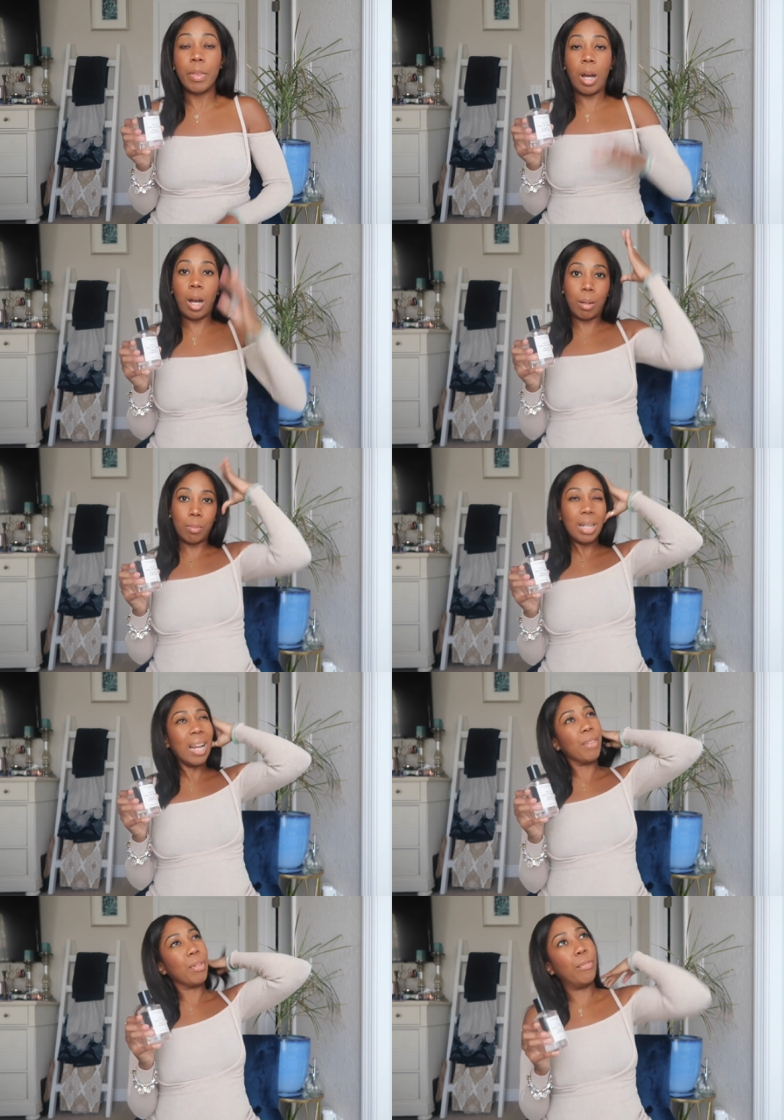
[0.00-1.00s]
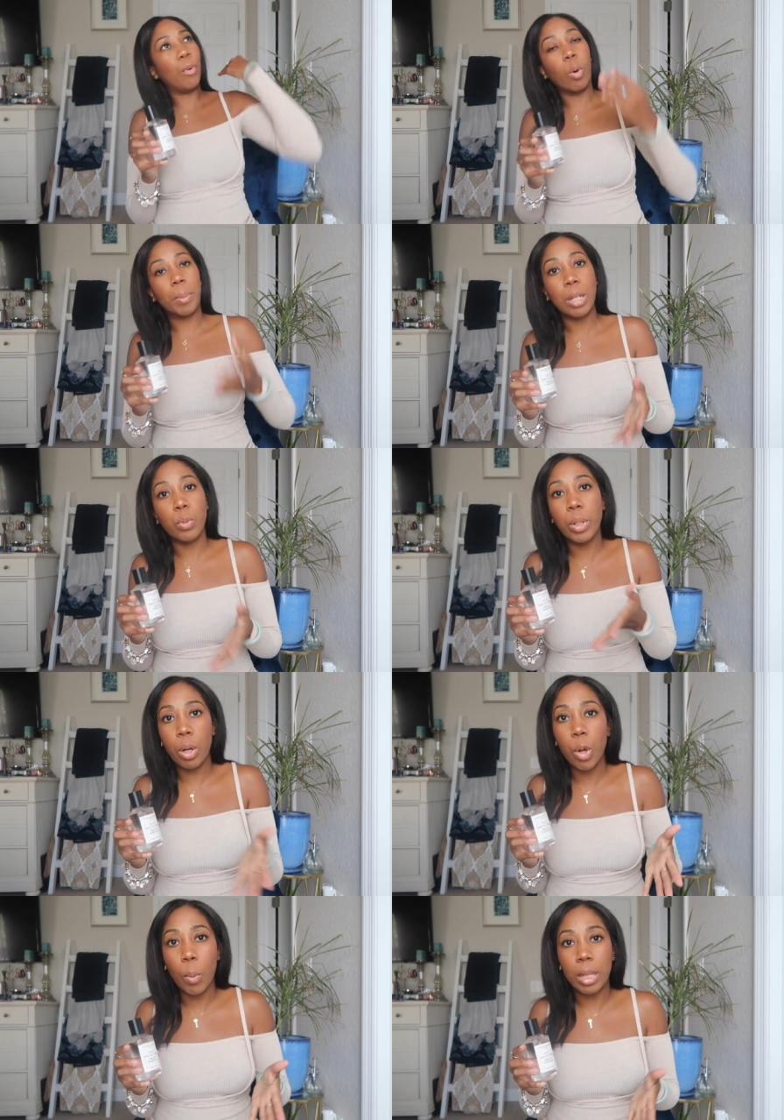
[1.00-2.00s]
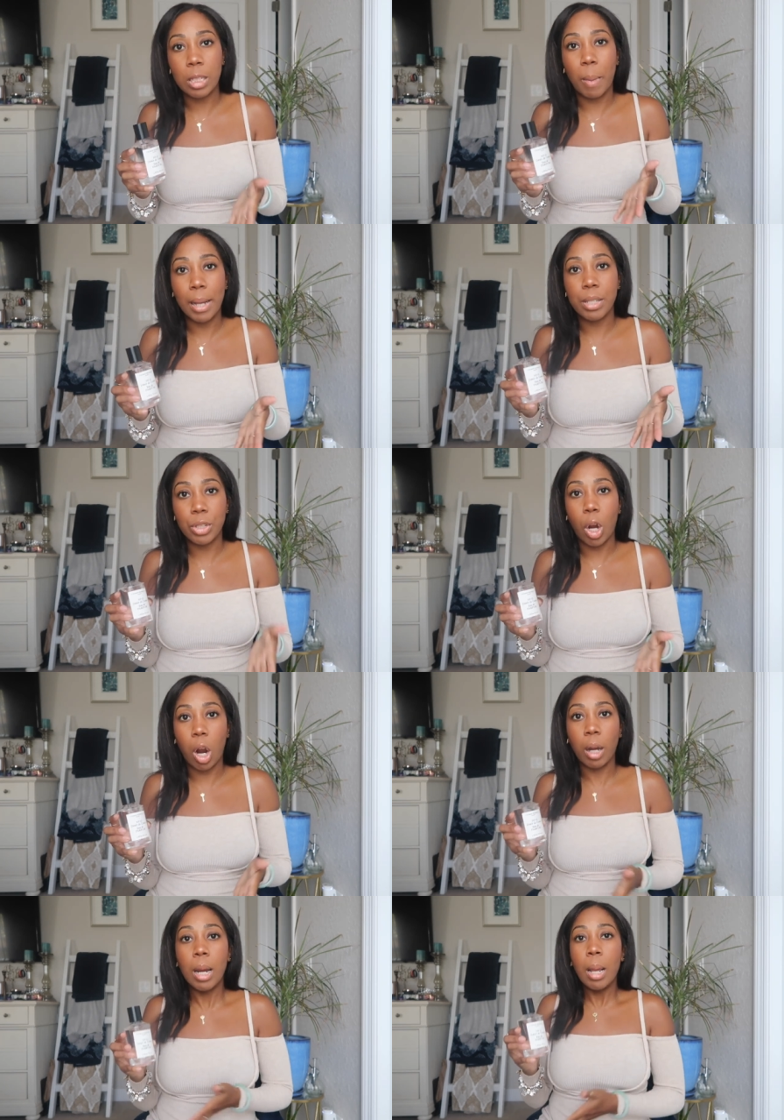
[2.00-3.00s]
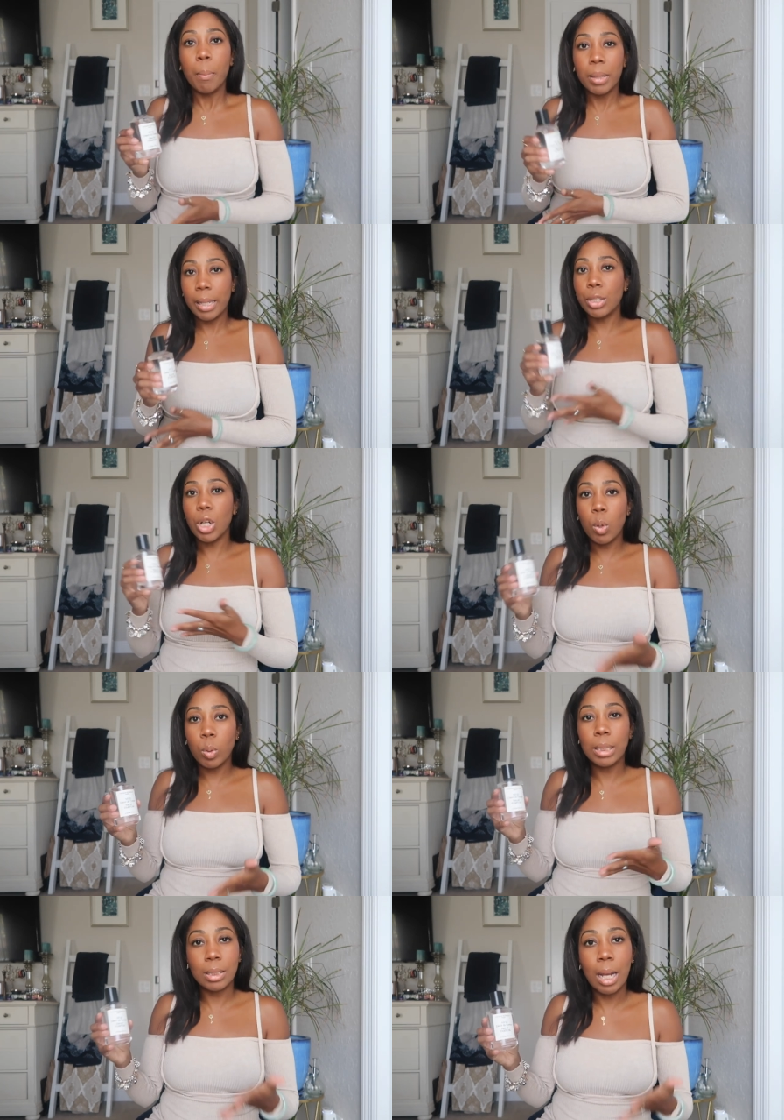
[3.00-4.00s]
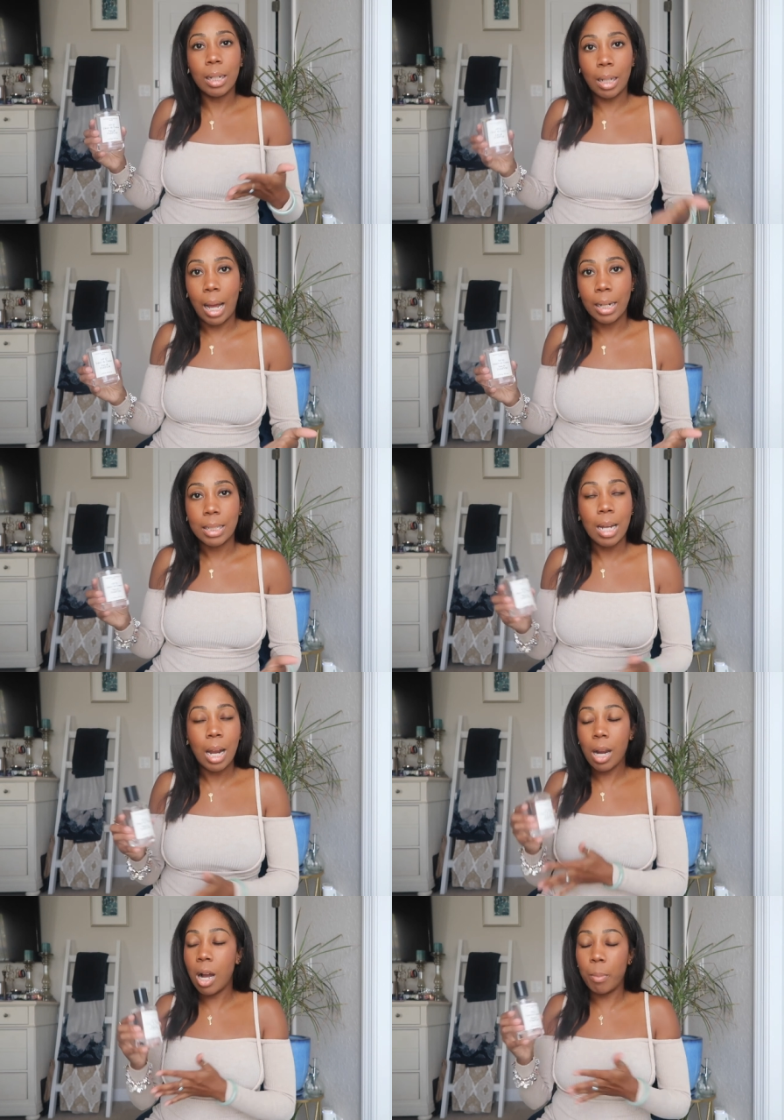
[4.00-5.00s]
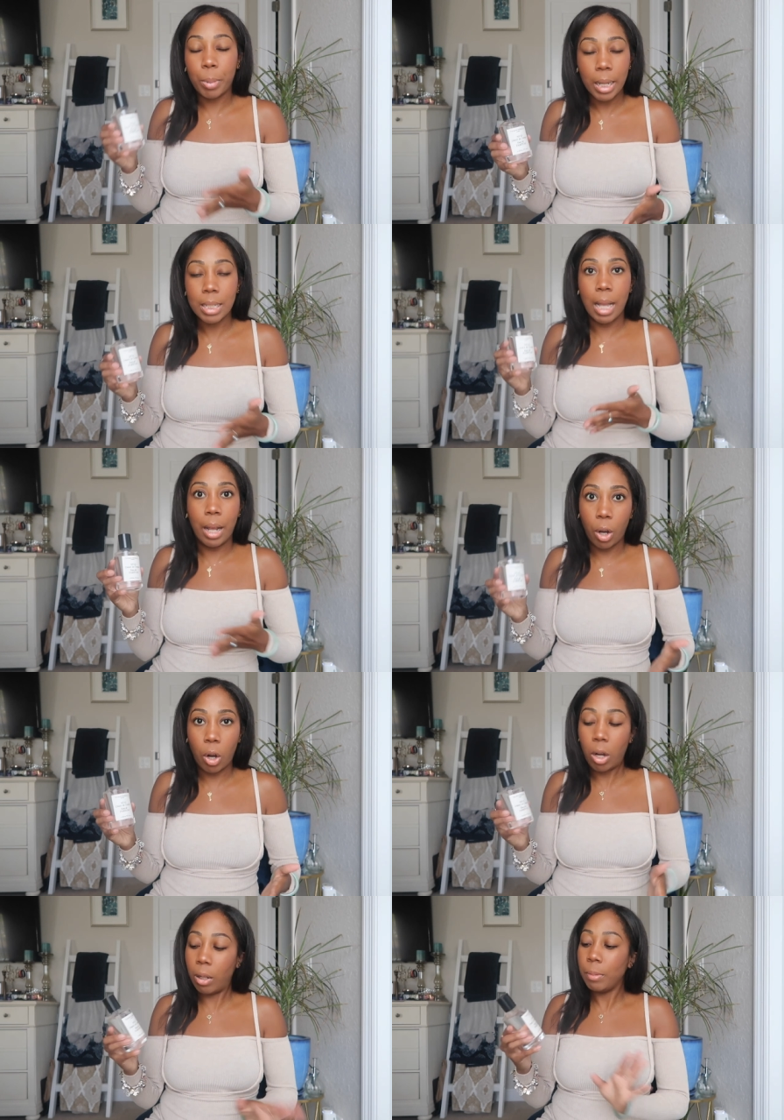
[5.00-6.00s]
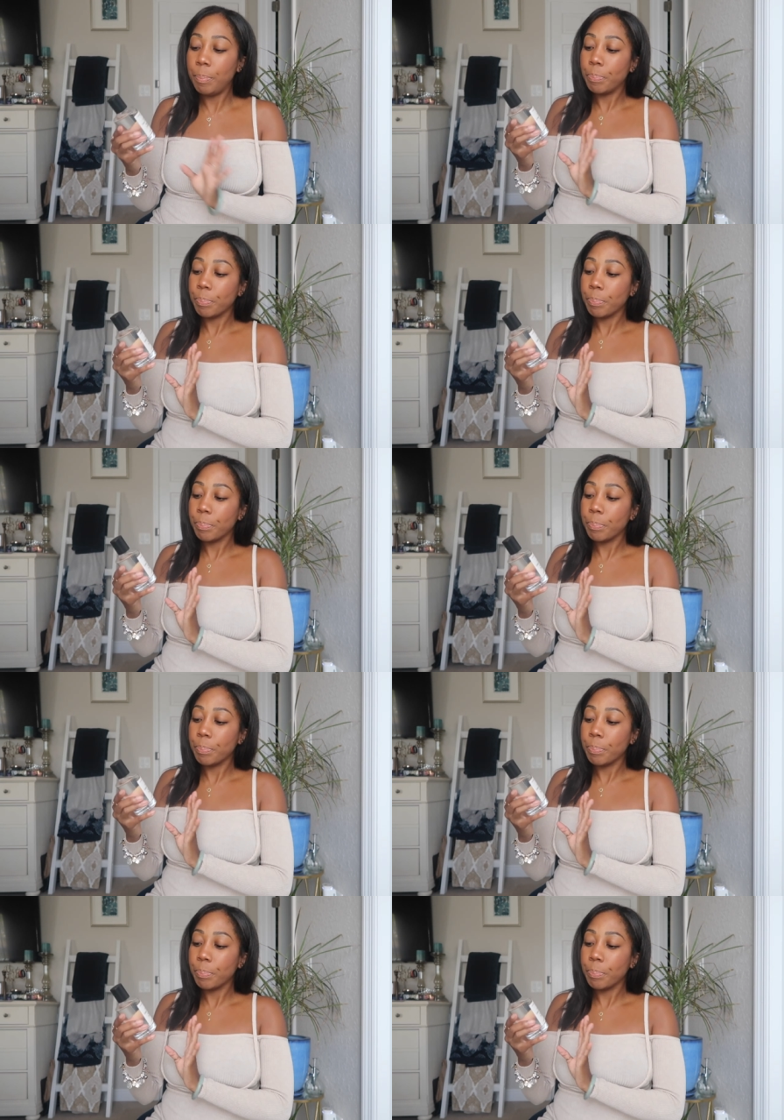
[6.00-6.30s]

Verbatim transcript: Not even 4, because we don't know what the spices are, but it's not a lot. It's not complex at all.